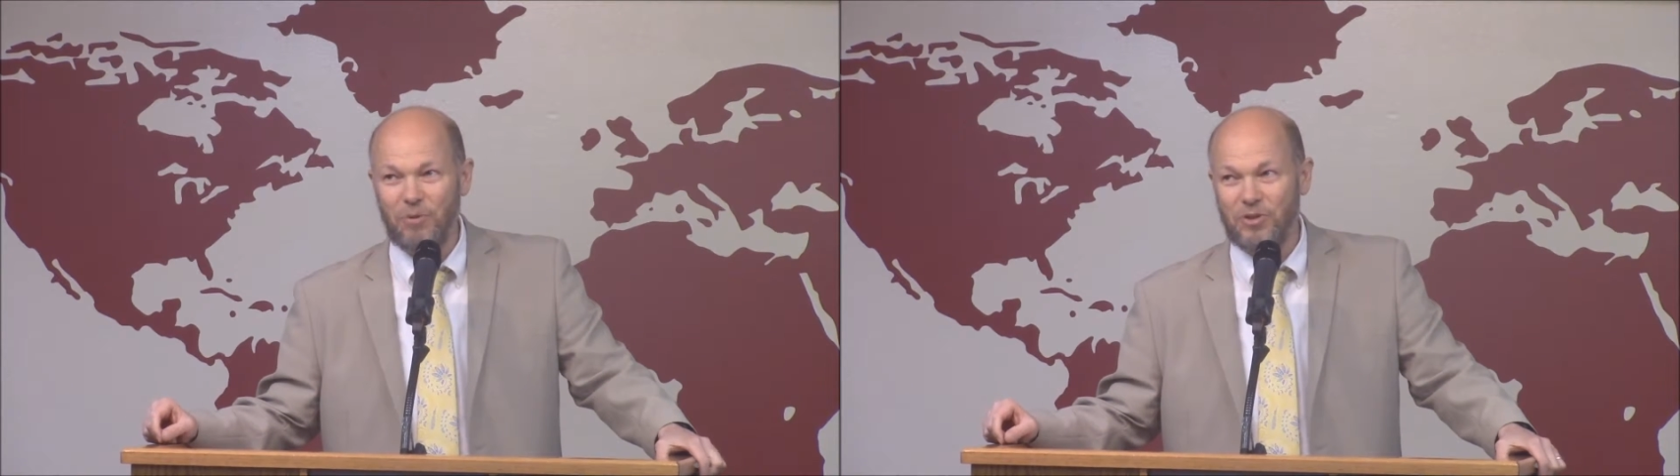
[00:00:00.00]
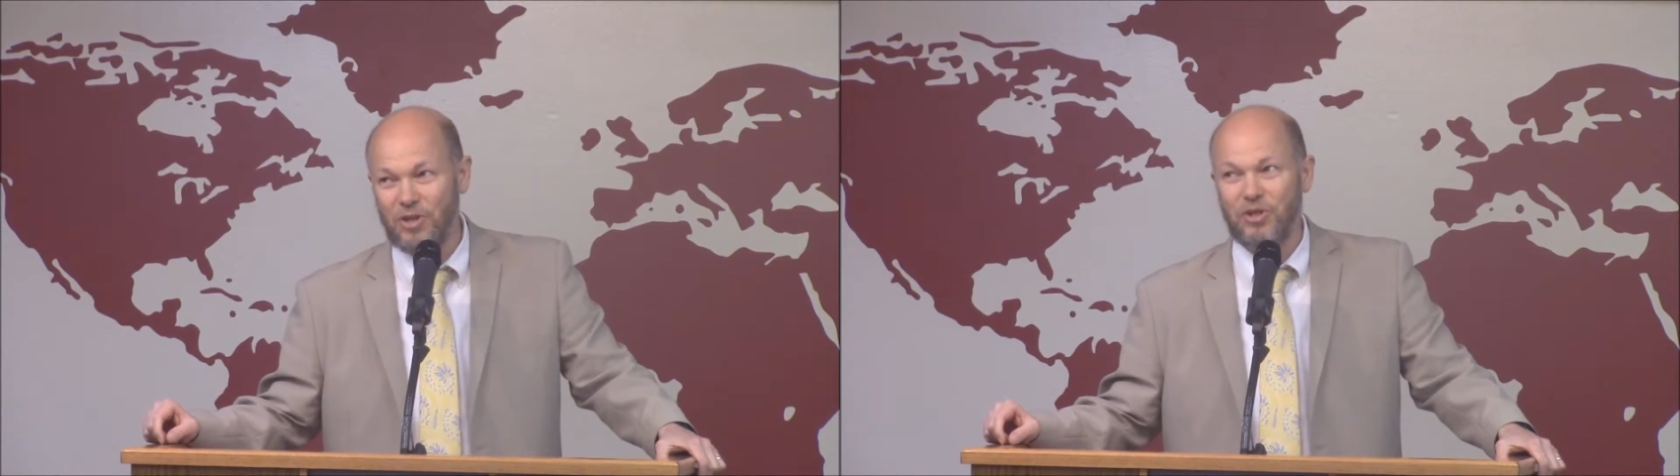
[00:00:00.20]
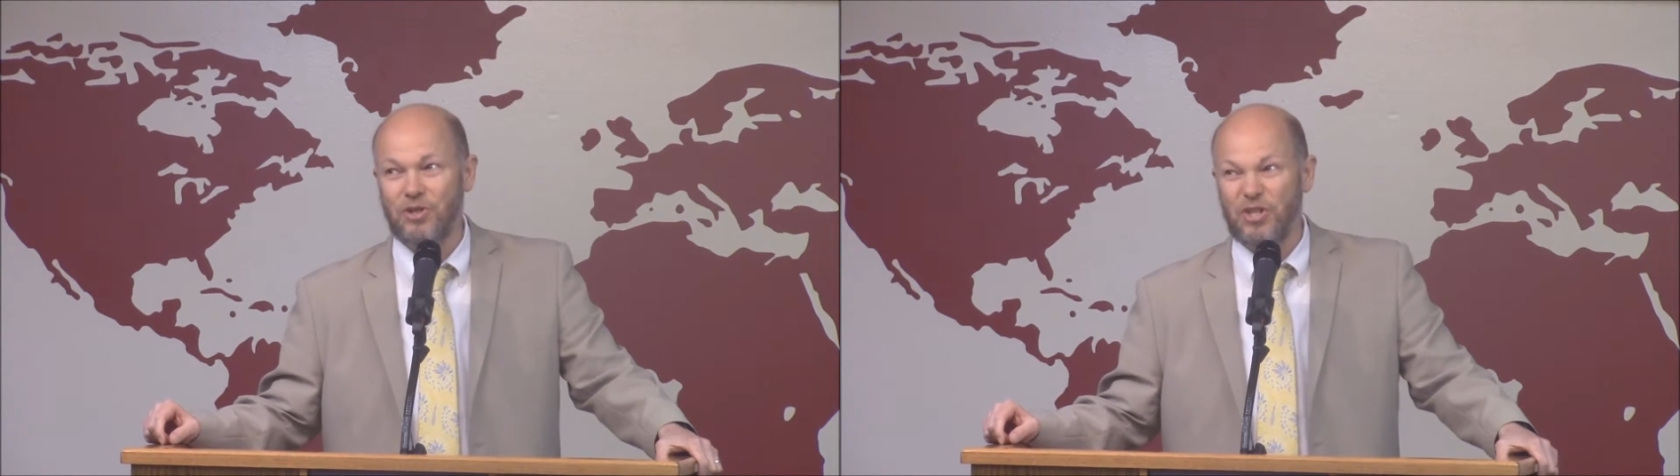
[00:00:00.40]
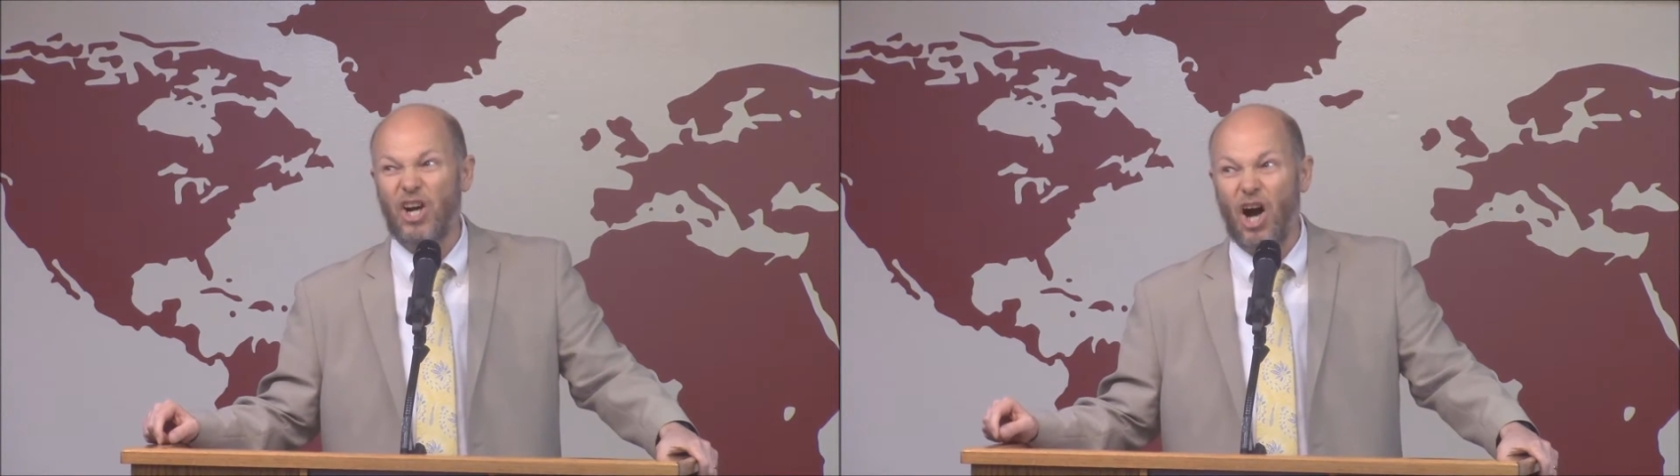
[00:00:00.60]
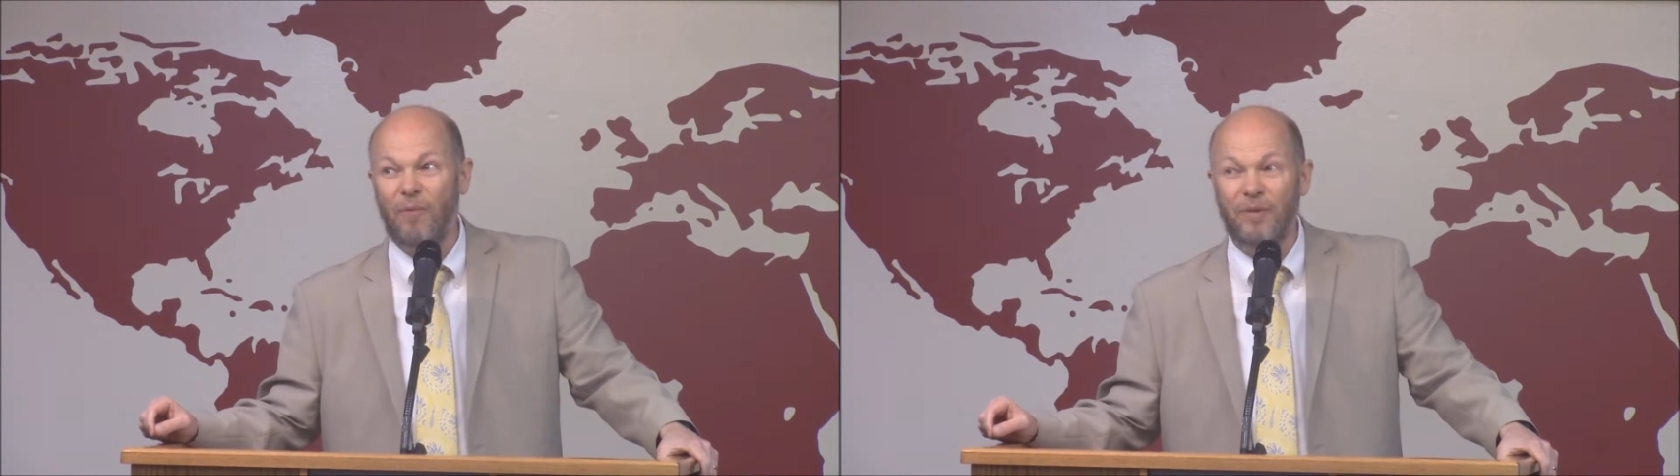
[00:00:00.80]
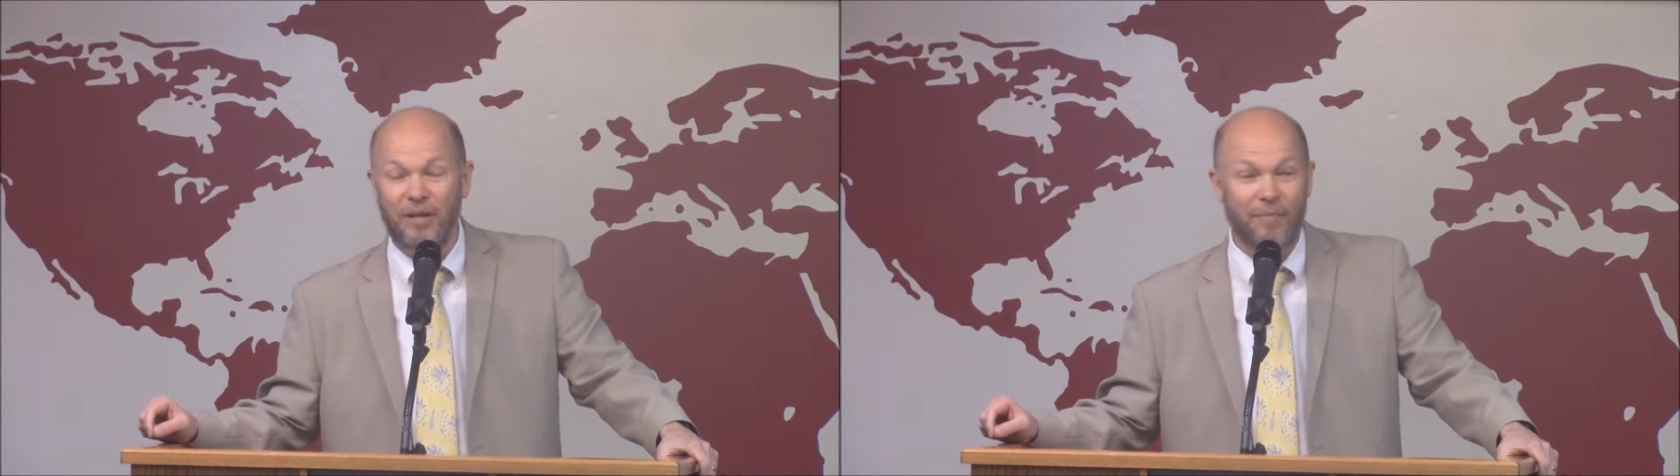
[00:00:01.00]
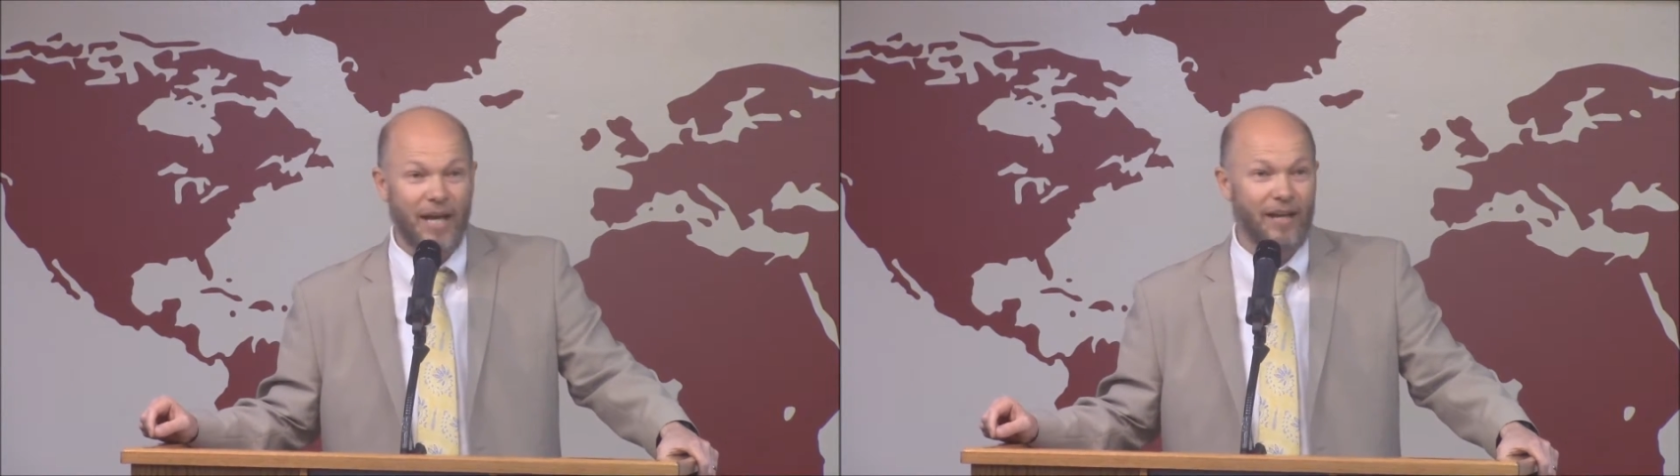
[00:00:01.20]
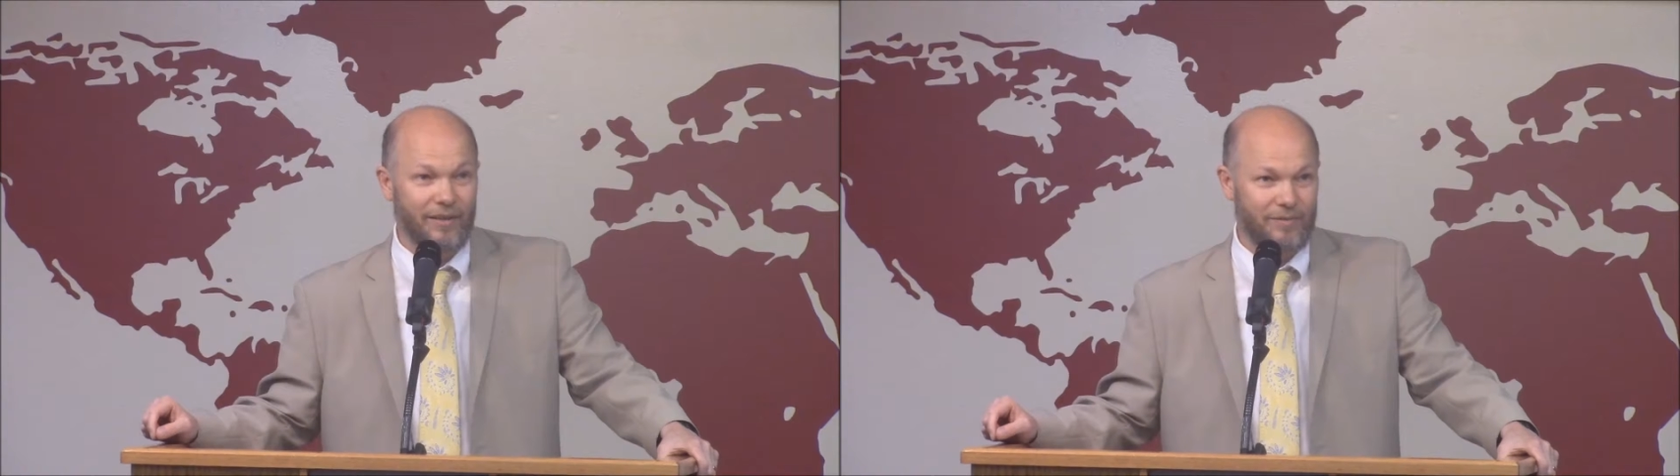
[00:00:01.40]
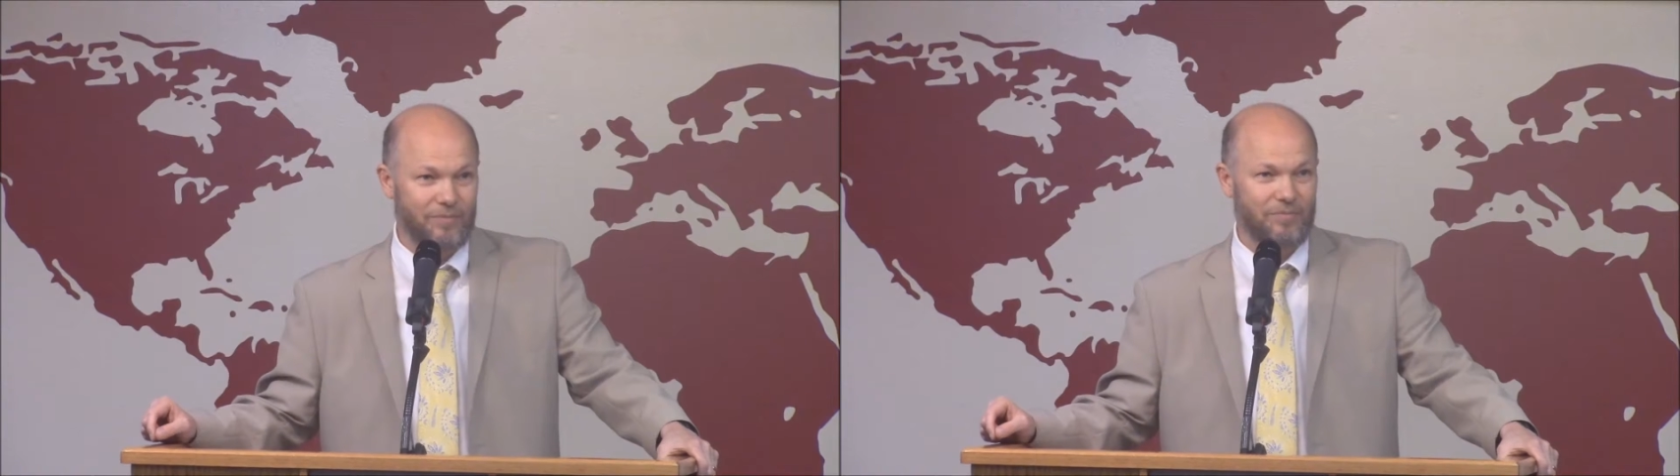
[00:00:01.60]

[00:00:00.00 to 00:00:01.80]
but such as common to man.